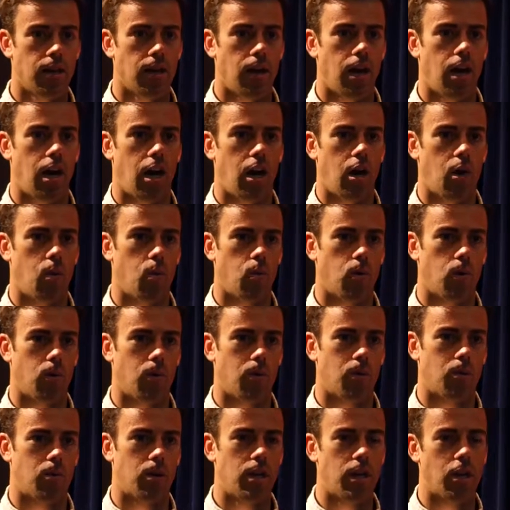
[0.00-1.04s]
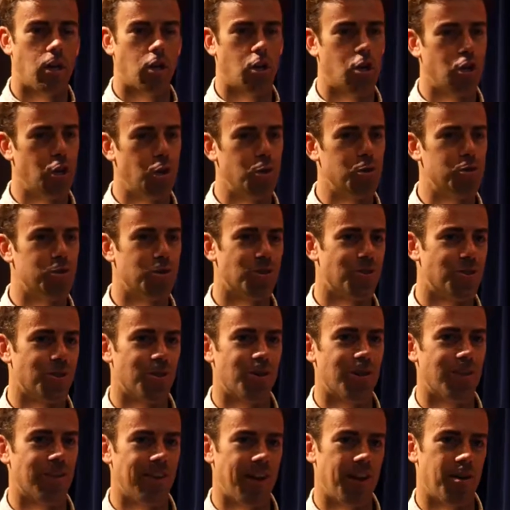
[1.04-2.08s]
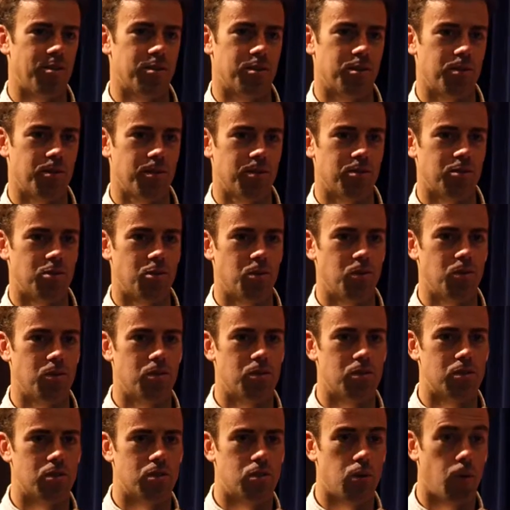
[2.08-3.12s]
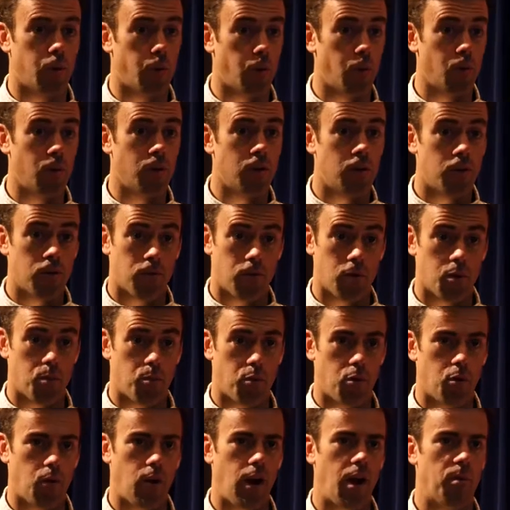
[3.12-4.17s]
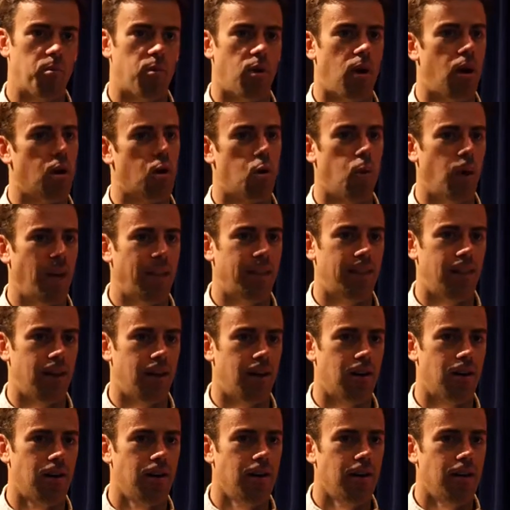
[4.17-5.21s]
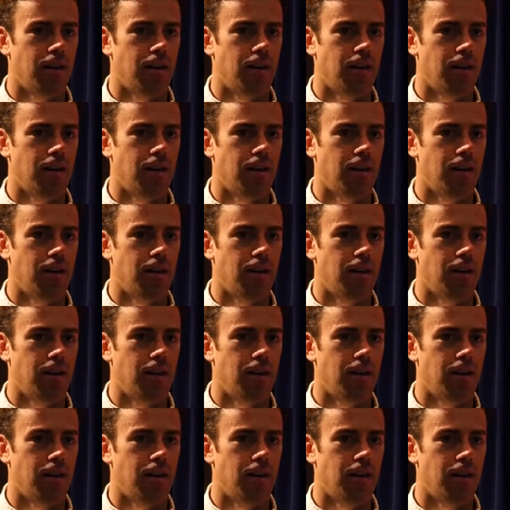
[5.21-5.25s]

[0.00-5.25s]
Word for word: Uh, we're getting close to thirty thousand students total for the program. We're not quite there.